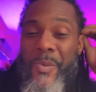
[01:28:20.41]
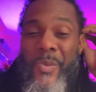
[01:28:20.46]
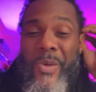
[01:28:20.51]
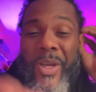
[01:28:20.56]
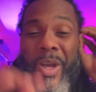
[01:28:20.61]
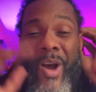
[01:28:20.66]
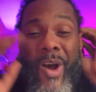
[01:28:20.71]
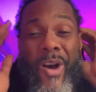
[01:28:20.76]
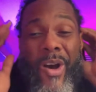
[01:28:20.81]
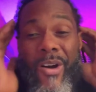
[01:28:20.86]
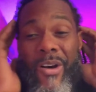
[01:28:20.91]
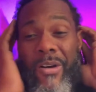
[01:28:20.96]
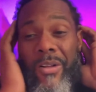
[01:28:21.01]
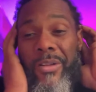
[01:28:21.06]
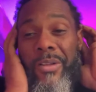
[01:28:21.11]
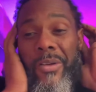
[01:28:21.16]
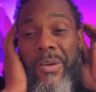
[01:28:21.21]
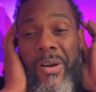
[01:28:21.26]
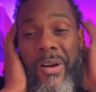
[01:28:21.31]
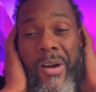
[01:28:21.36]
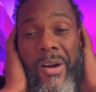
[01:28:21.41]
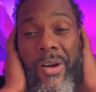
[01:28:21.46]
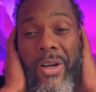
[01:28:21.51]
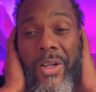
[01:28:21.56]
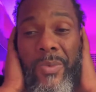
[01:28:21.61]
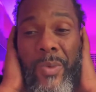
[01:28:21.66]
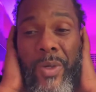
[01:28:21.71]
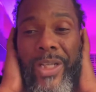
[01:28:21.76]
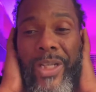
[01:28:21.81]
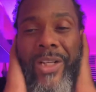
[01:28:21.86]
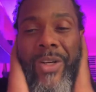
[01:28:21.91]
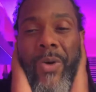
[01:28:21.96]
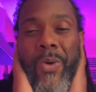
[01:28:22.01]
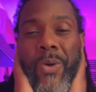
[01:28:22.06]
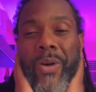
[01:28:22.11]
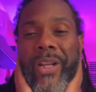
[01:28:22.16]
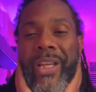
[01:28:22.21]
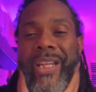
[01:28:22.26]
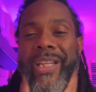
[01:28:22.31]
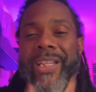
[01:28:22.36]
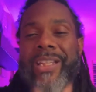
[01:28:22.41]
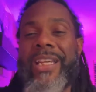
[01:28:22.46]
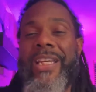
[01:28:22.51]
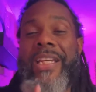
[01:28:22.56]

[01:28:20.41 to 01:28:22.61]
we all are on one accord. And